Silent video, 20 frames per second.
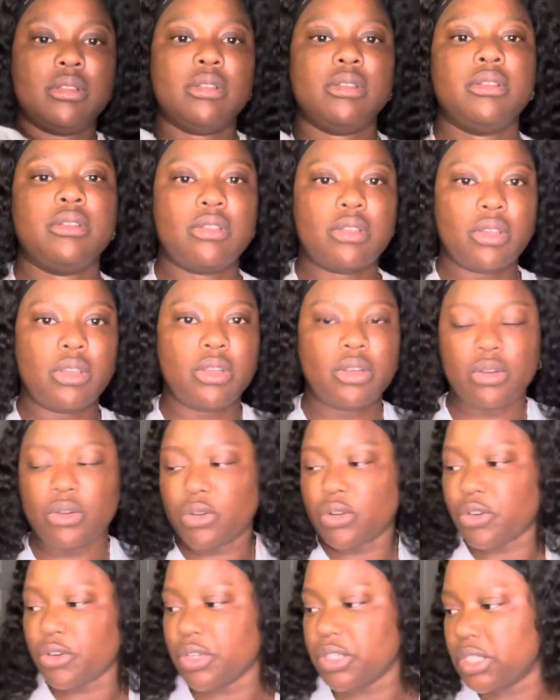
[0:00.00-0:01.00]
So, you know,
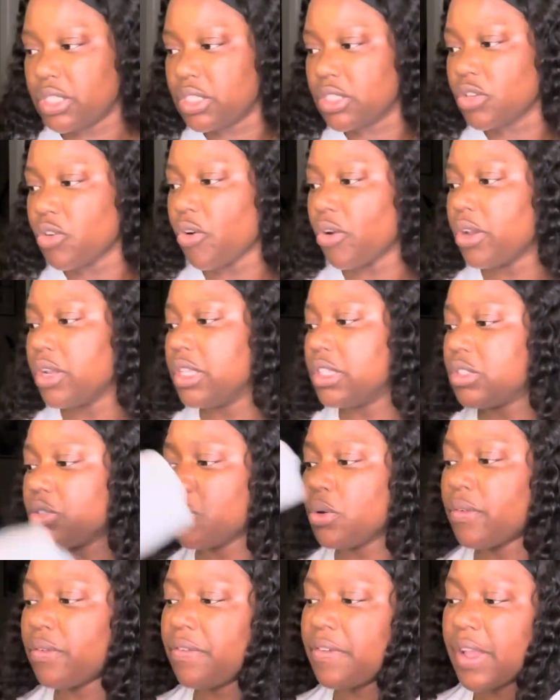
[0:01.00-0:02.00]
Chris is growing into
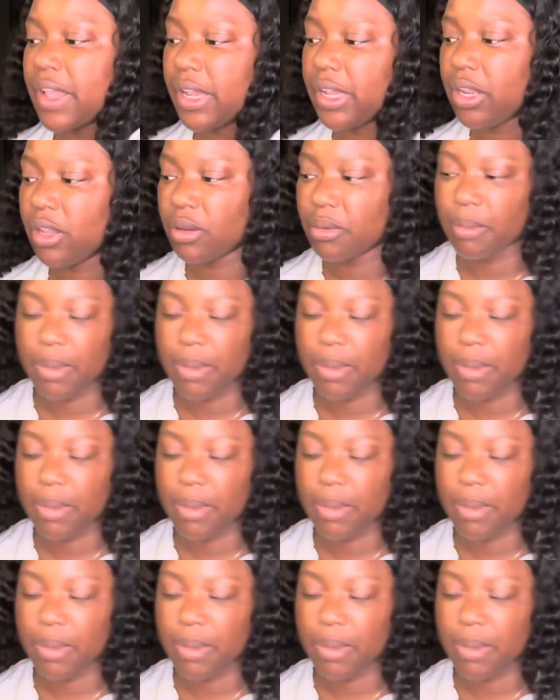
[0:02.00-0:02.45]
a fine young